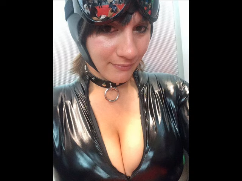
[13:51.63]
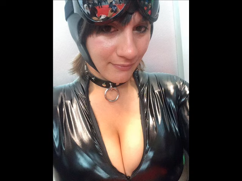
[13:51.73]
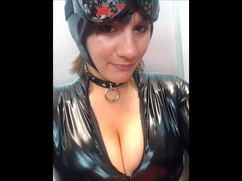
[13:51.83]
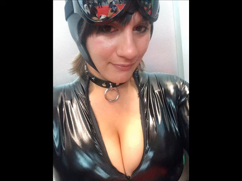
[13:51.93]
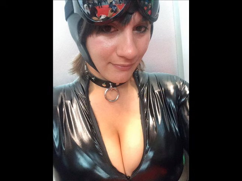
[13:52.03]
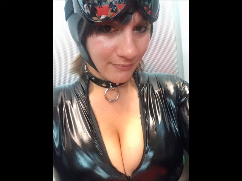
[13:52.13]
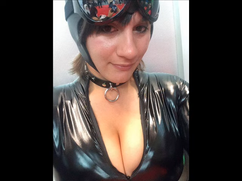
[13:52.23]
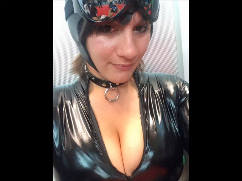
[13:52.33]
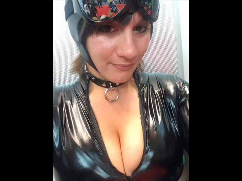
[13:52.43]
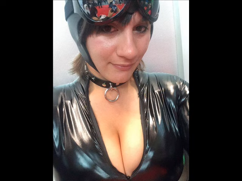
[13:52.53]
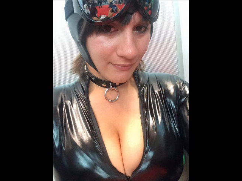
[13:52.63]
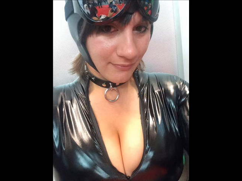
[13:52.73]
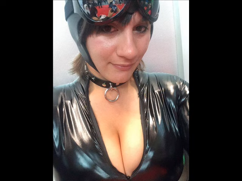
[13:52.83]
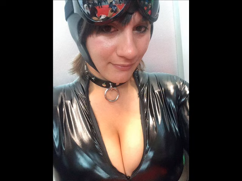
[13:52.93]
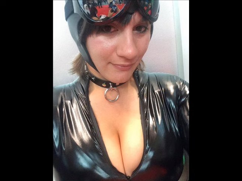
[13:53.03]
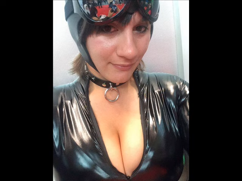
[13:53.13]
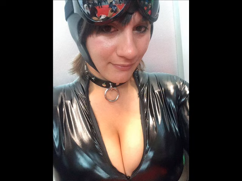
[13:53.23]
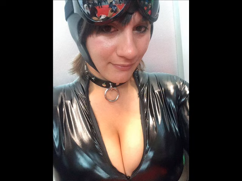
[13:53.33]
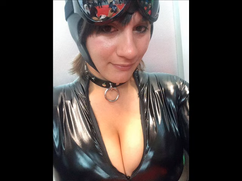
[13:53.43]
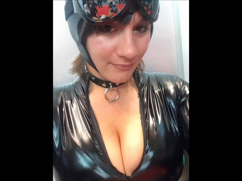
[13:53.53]

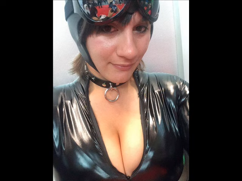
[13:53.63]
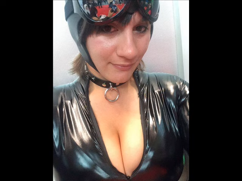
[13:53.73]
(no one is talking)